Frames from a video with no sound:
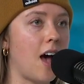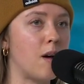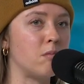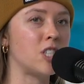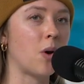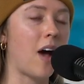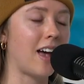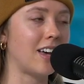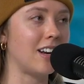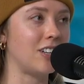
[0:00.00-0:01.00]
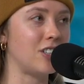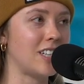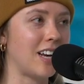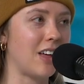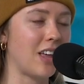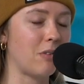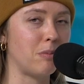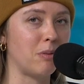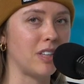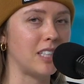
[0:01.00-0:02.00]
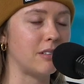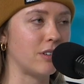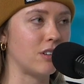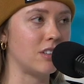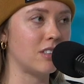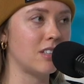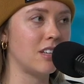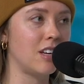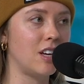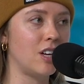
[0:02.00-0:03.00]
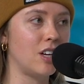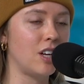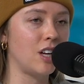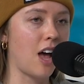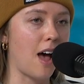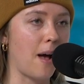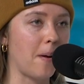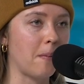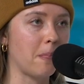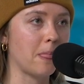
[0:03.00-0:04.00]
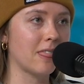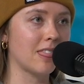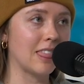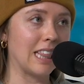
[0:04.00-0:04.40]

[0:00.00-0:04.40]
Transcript: Um, so I can understand how that would be really difficult. Yeah. Um,